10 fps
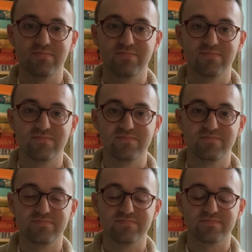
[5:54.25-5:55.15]

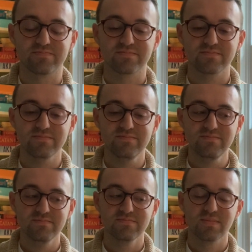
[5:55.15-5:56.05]

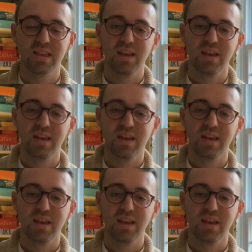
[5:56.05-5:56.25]
(no one is talking)